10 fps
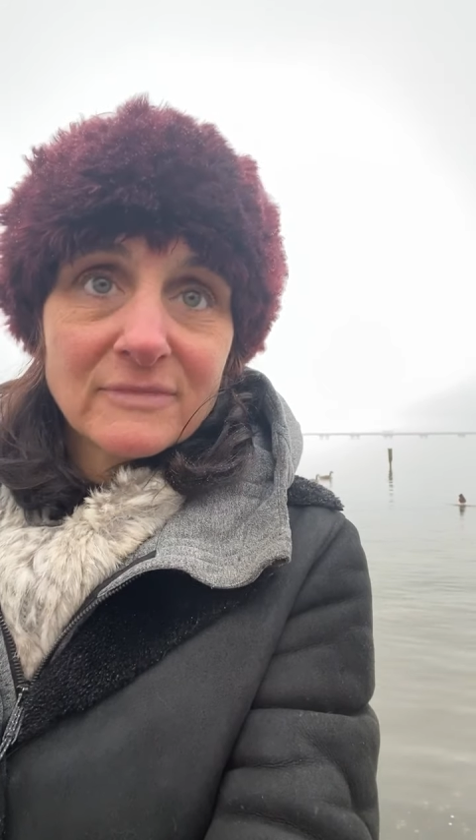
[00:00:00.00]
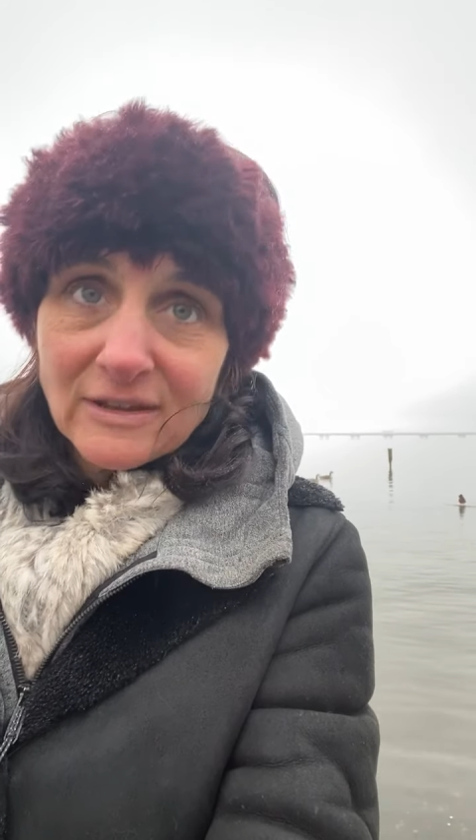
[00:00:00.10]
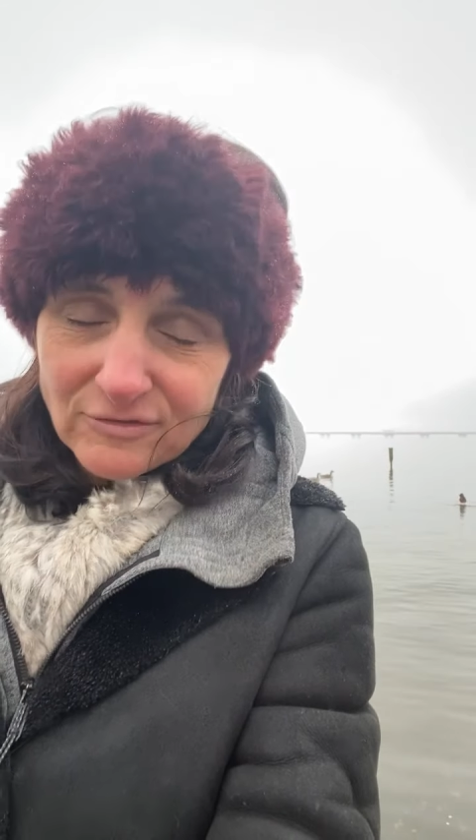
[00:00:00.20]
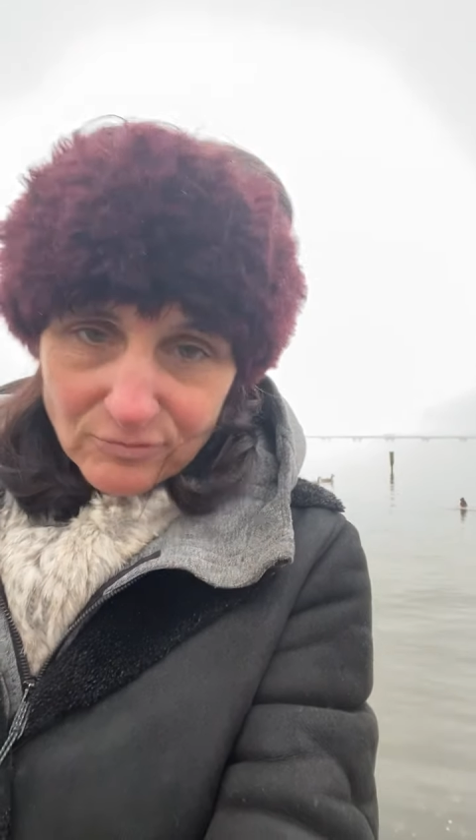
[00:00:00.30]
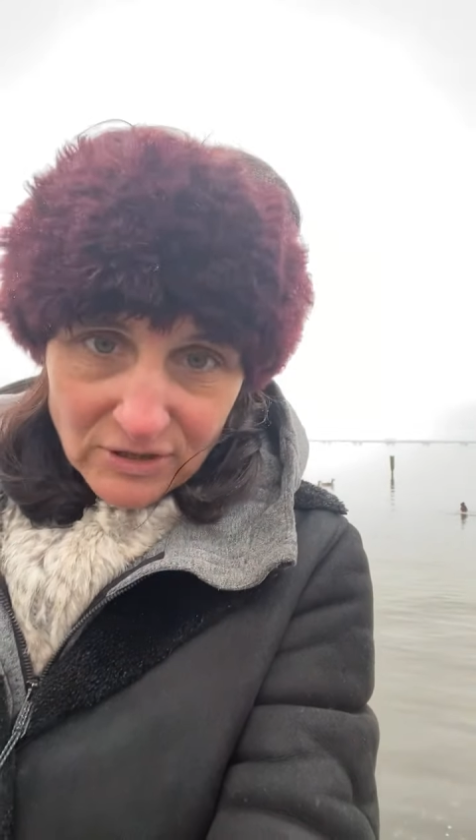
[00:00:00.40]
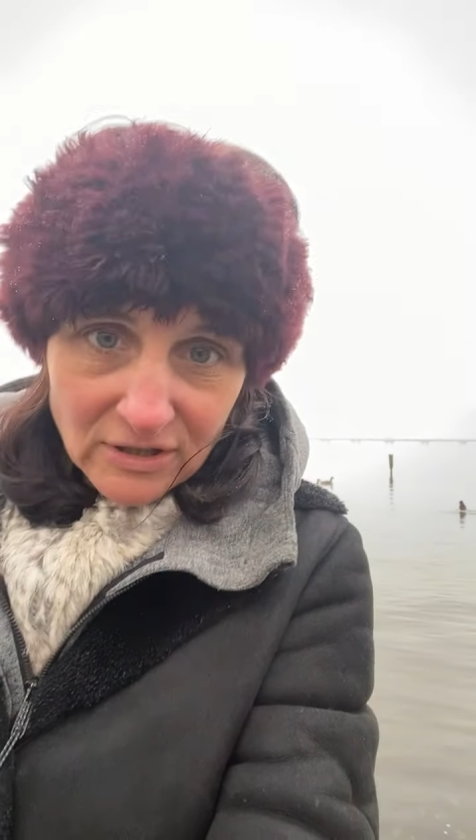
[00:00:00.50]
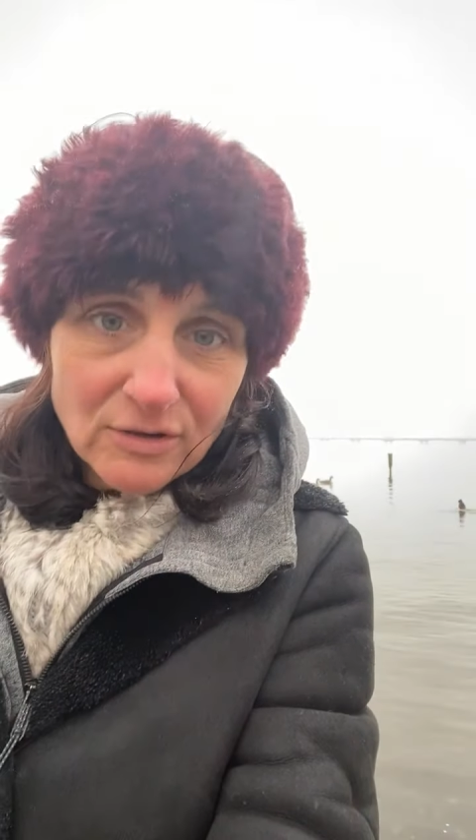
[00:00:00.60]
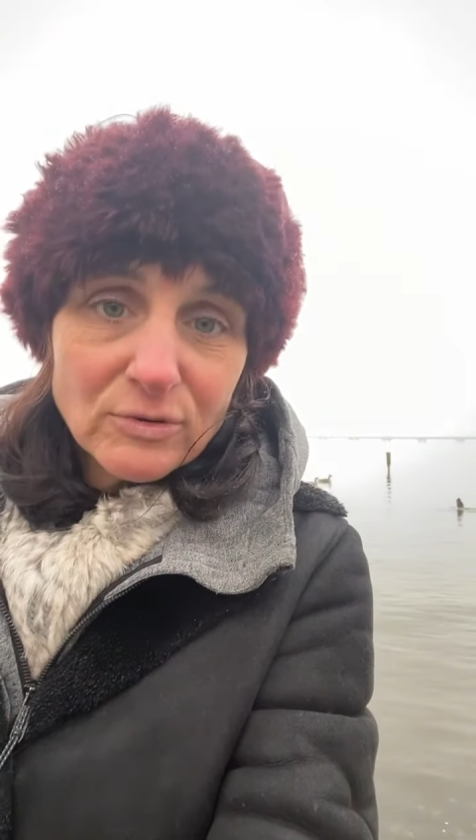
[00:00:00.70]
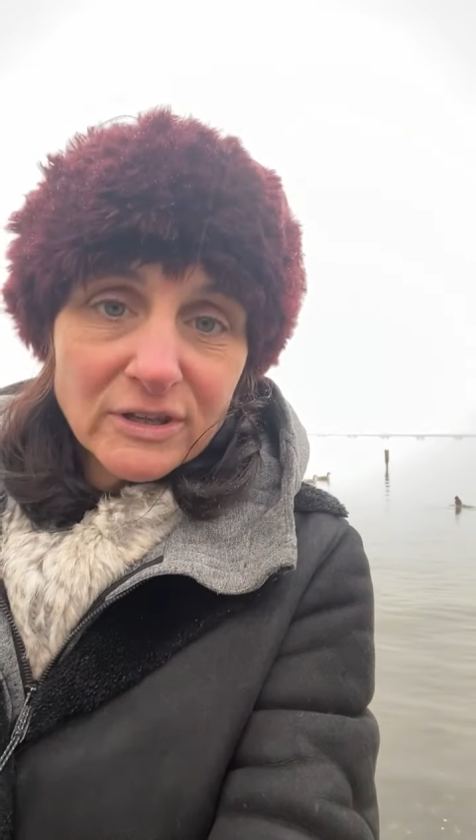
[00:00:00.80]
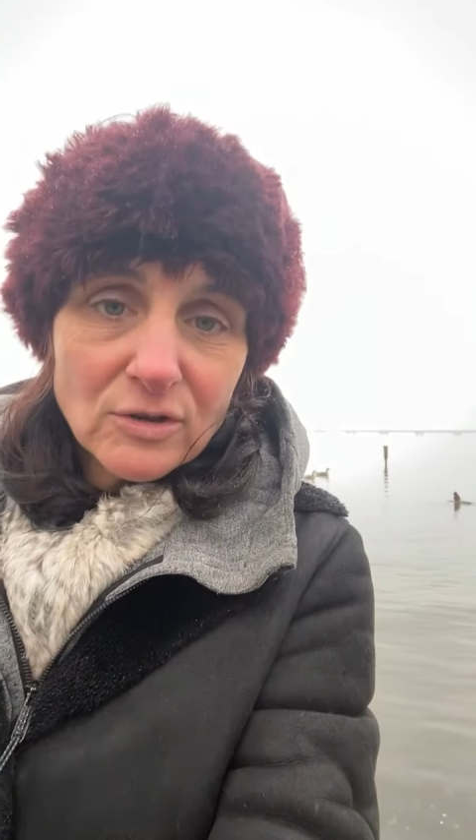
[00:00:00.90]
That's
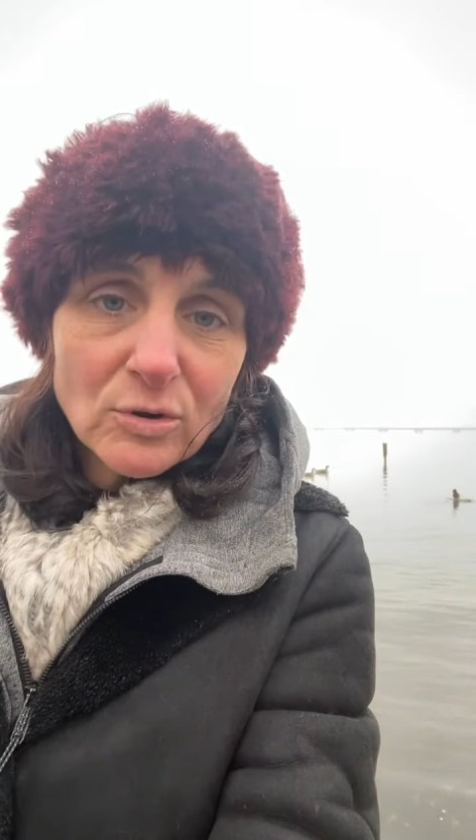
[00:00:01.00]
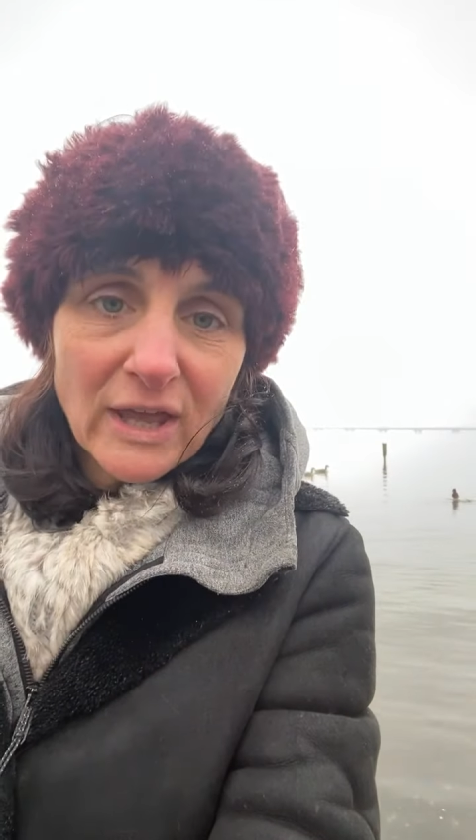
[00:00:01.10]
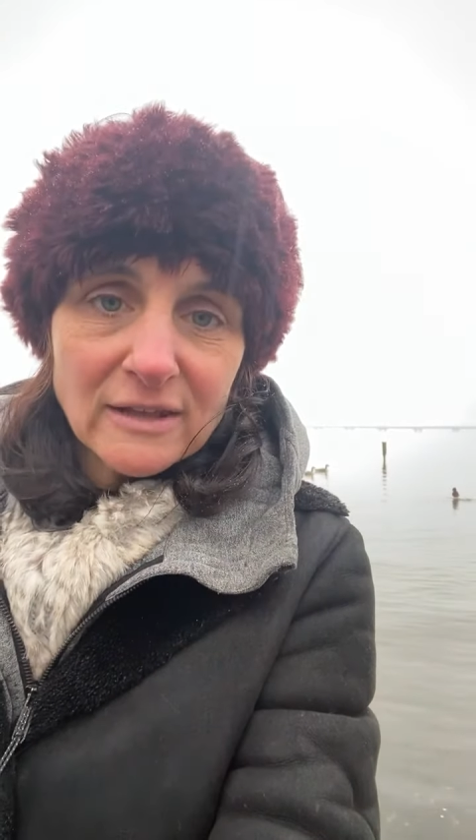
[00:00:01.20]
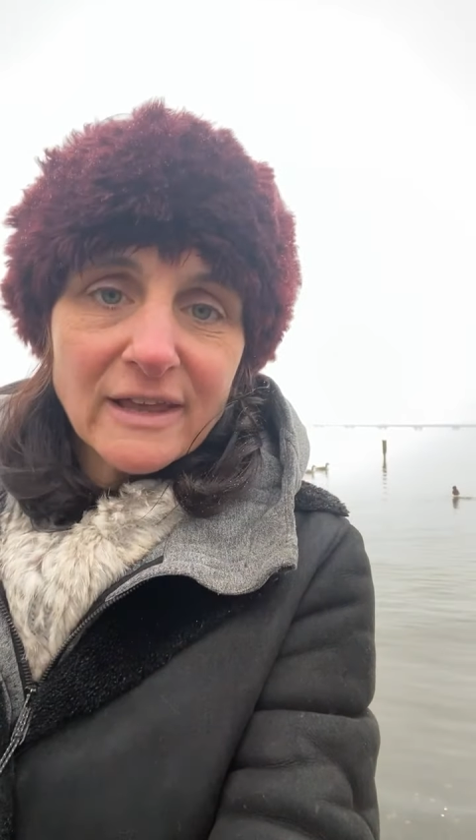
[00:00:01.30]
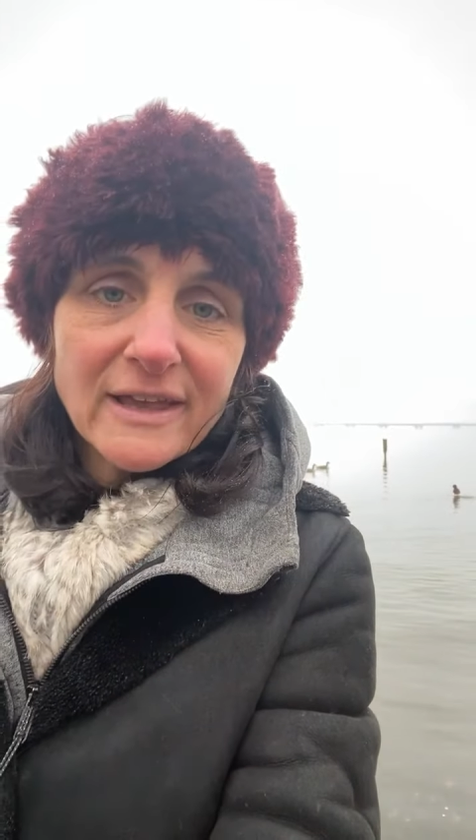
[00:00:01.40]
really, really okay.